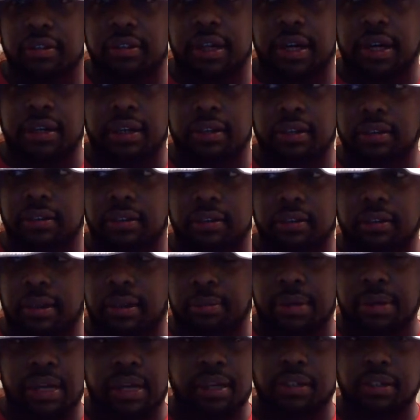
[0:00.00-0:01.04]
Like,
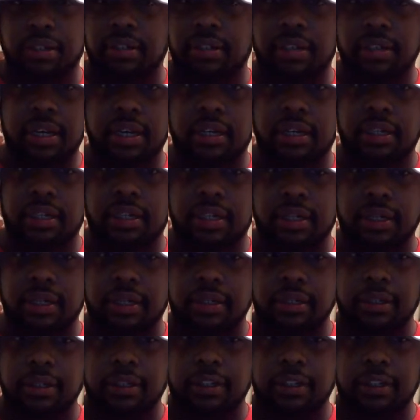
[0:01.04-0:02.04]
I'm not understanding that.